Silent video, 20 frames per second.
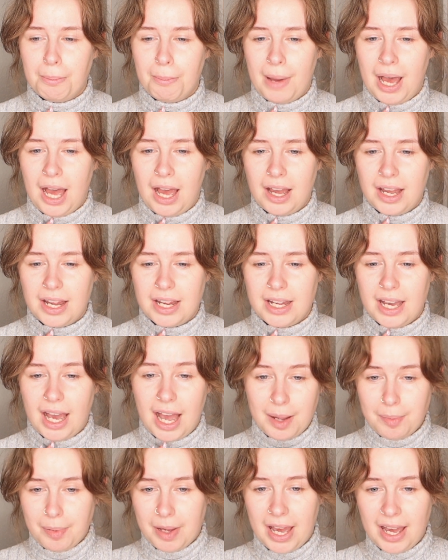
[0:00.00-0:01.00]
my
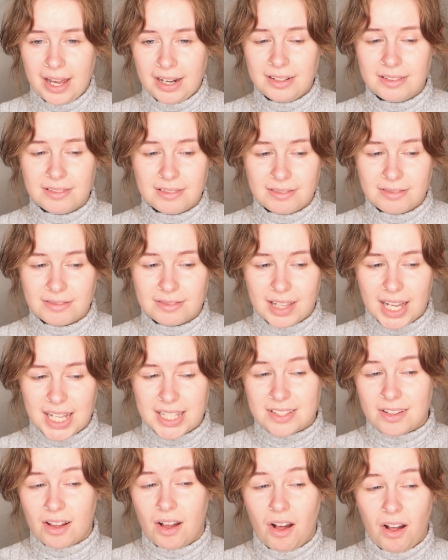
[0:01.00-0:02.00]
iPad
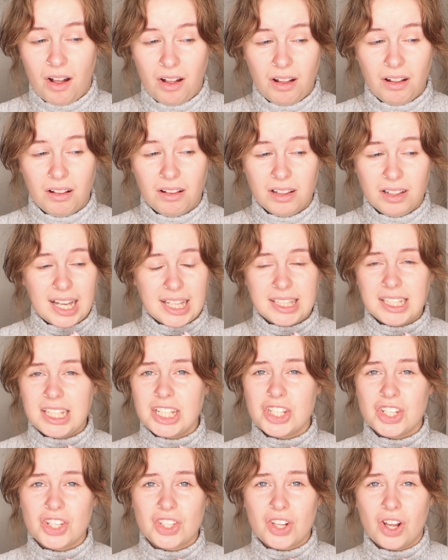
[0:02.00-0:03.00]
that's called, I think
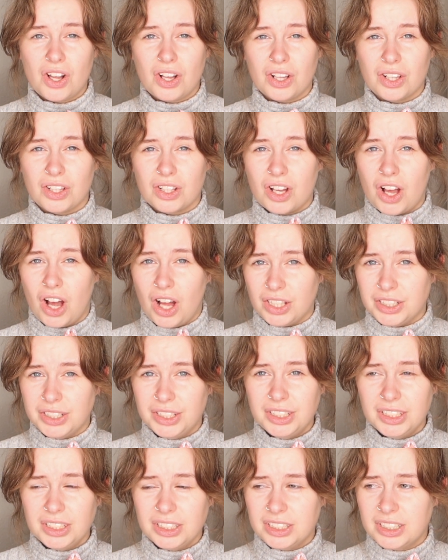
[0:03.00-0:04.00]
it's just called
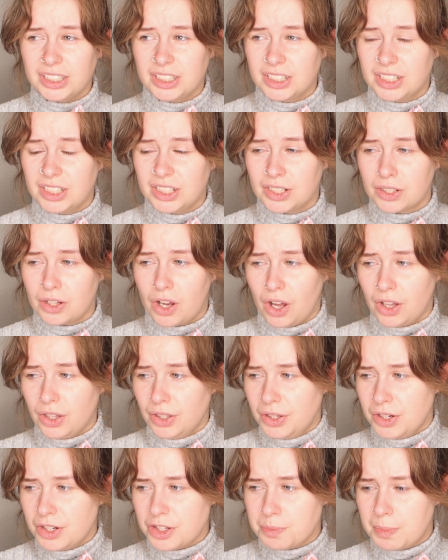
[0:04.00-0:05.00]

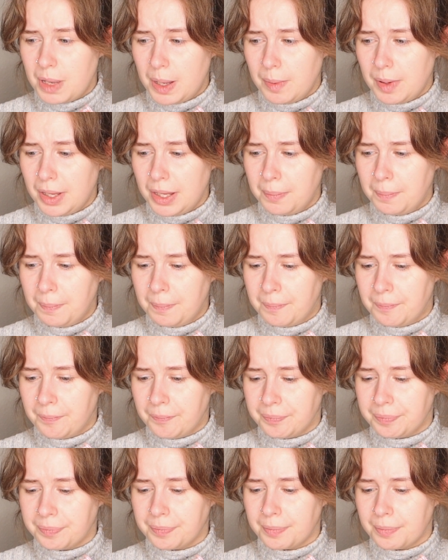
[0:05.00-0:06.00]
Colors, maybe?
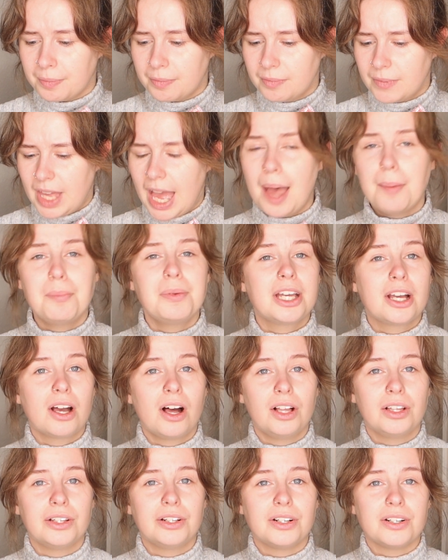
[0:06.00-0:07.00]
Happy
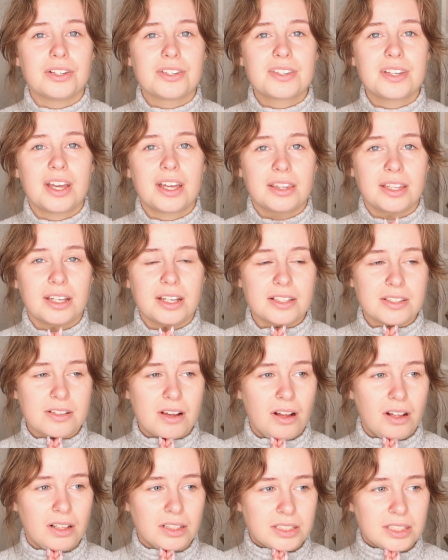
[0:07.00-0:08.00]
Colors, I think it's
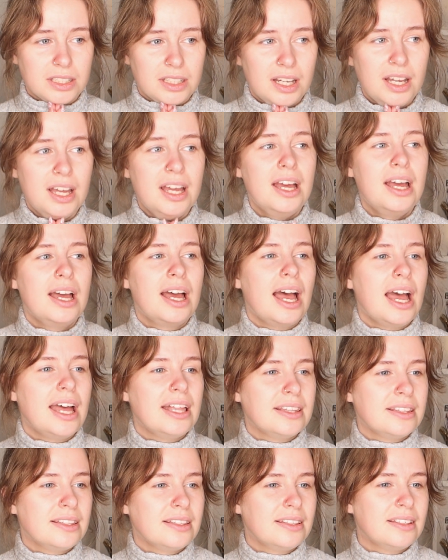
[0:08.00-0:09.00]
called.
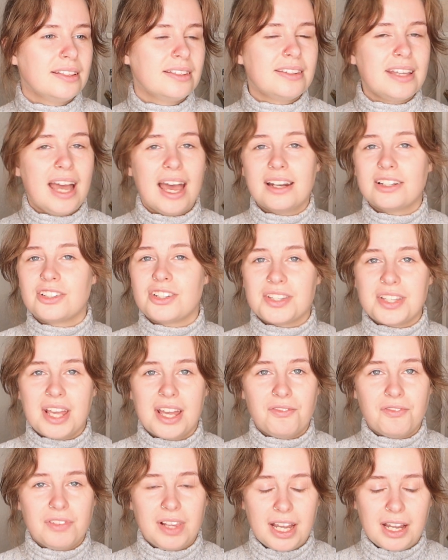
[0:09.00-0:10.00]
And that just
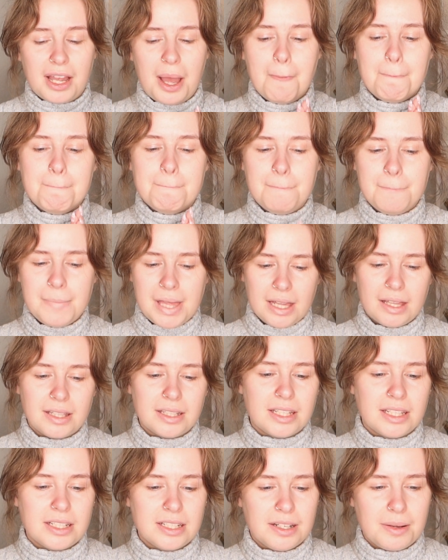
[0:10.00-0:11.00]
have like a
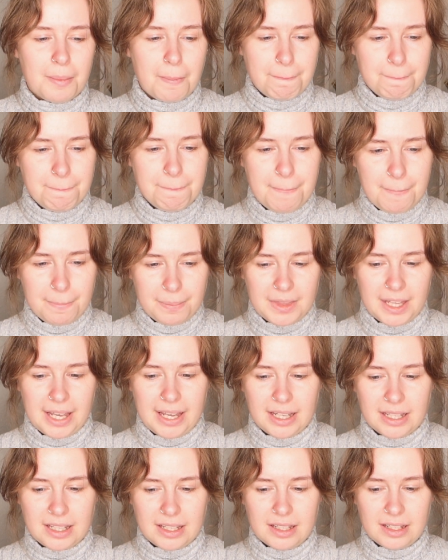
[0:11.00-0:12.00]
million
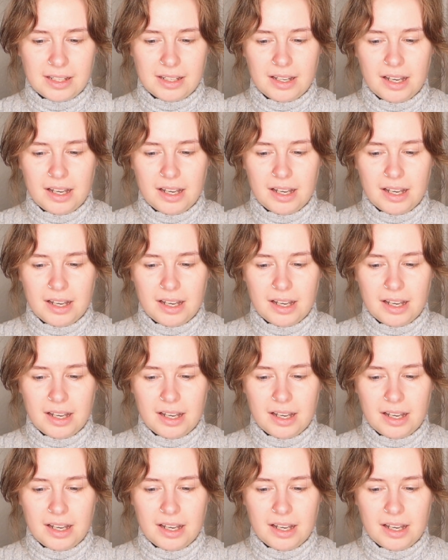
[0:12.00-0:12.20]
like